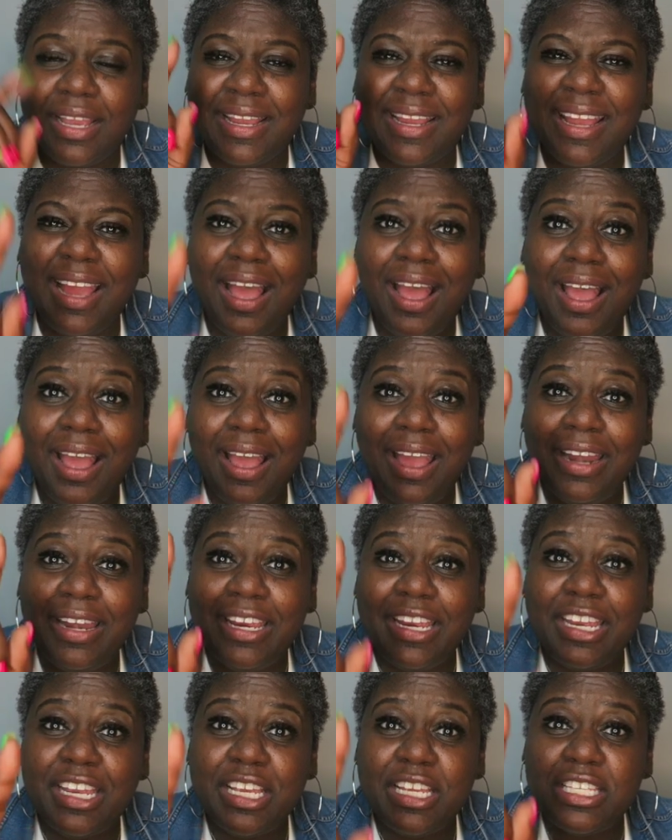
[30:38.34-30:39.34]
God
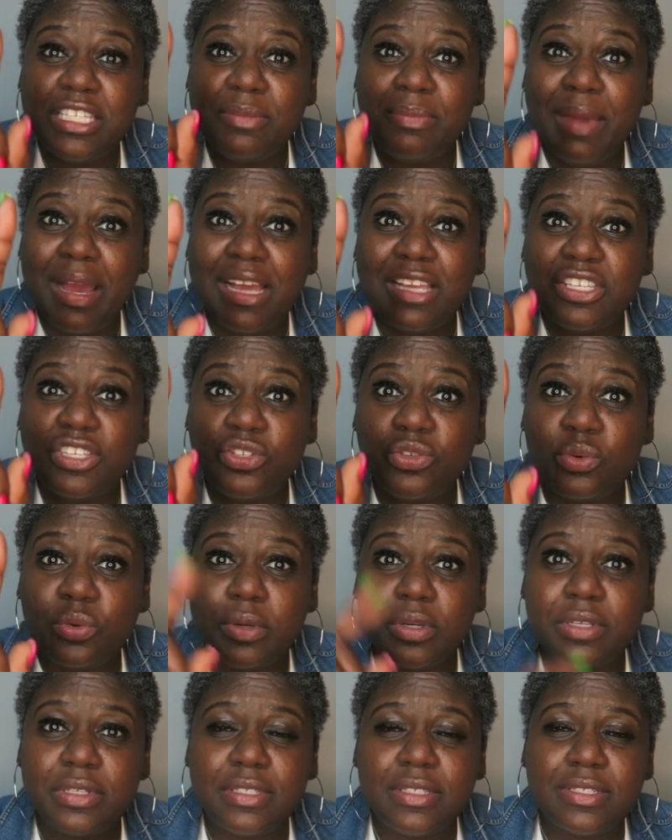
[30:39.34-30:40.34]
is my
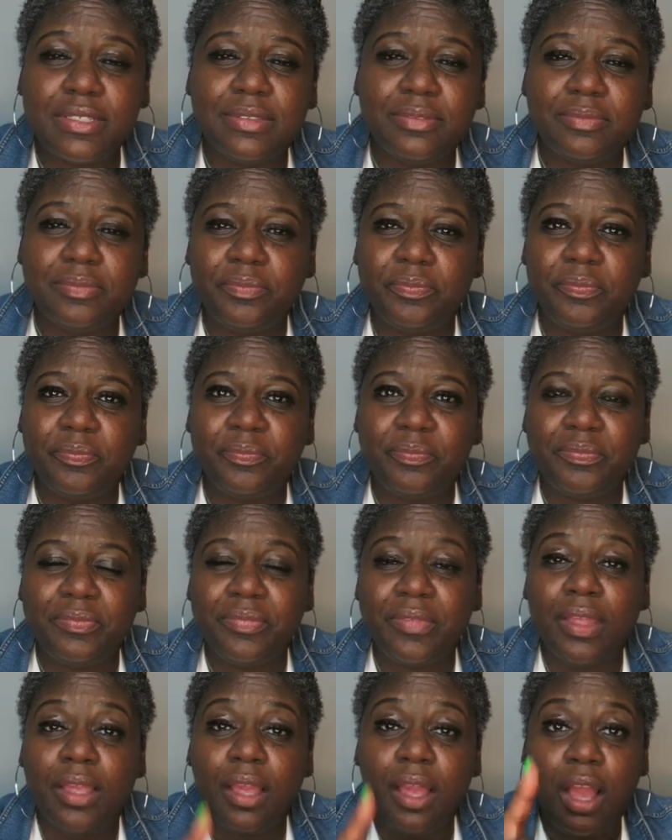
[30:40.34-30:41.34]
source.
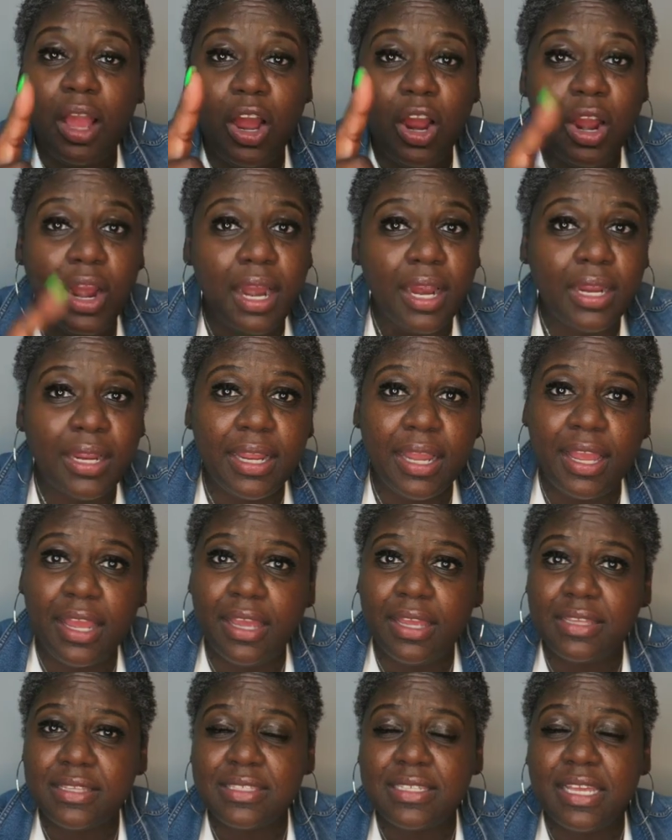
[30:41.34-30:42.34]
All right,
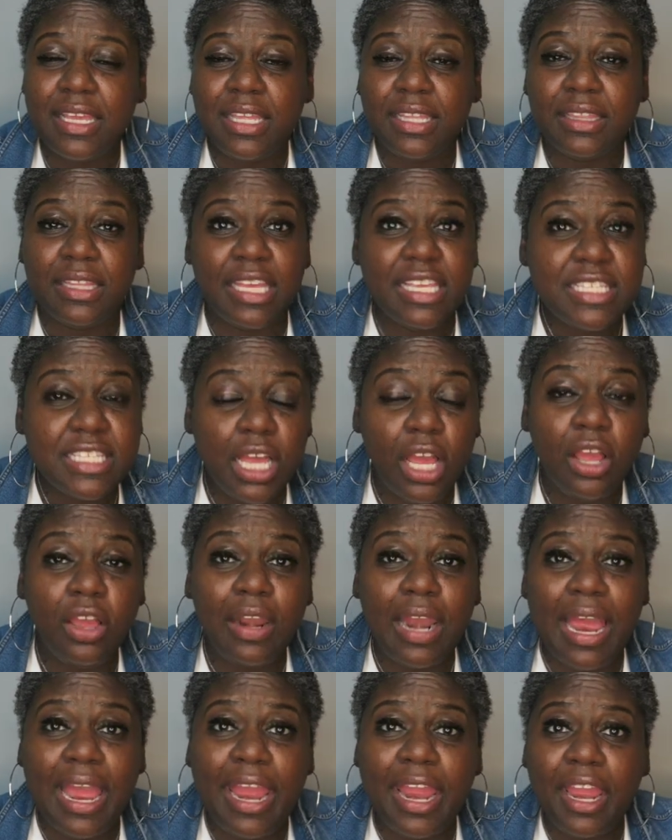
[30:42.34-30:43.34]
guys, that's
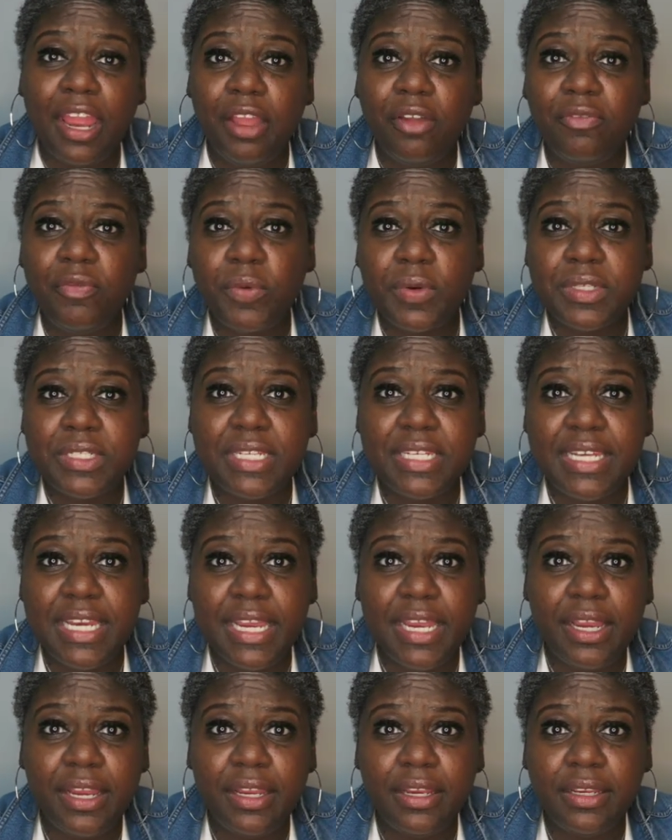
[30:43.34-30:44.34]
all I have for
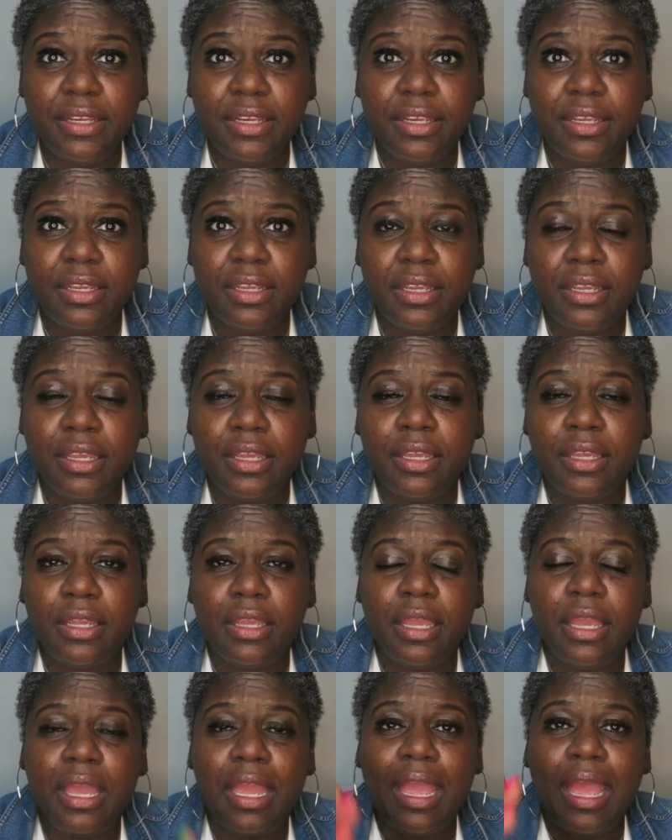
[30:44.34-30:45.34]
today.
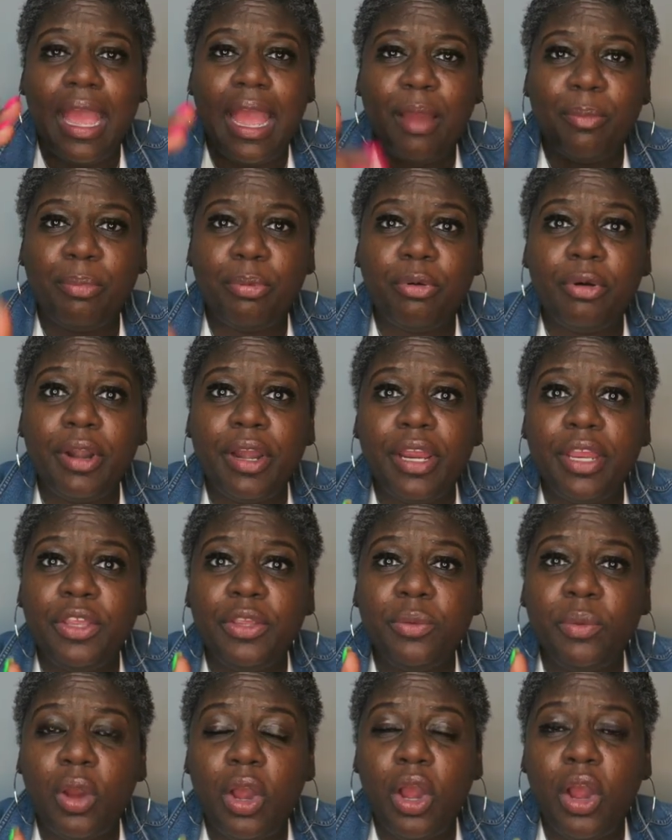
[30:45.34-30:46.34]
I pray
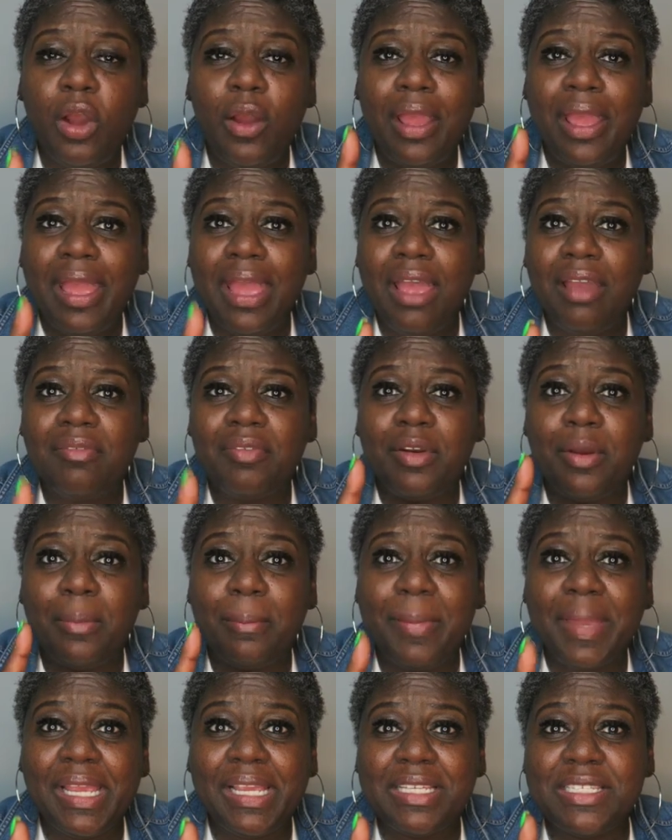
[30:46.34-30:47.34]
you all have an
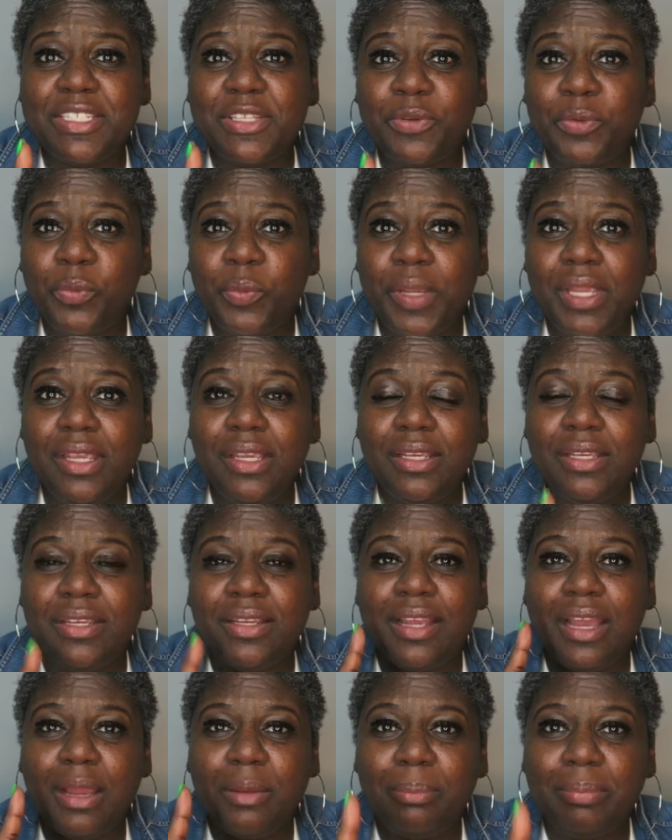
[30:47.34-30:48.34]
amazing week.
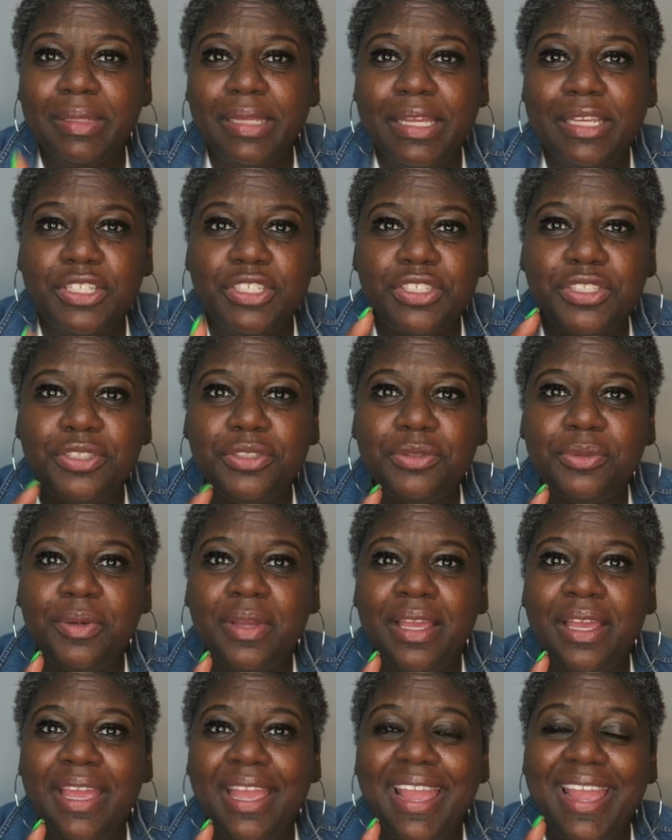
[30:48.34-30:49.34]
God bless you.
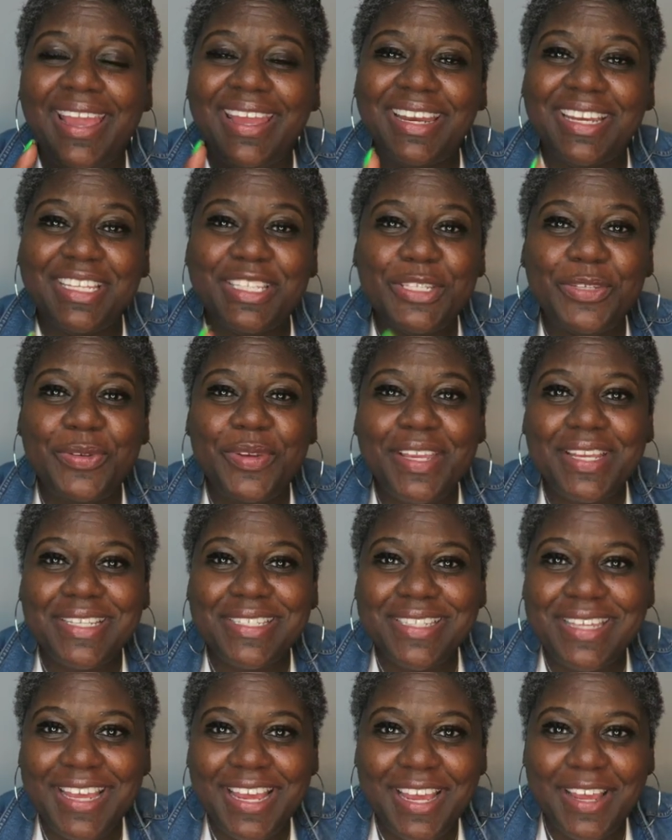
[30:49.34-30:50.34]
And until
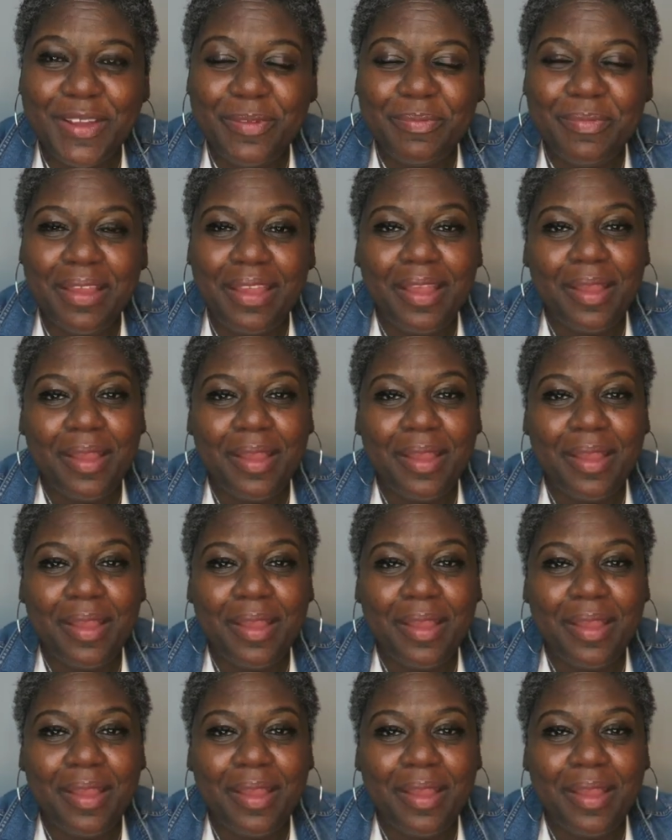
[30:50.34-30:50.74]
next time,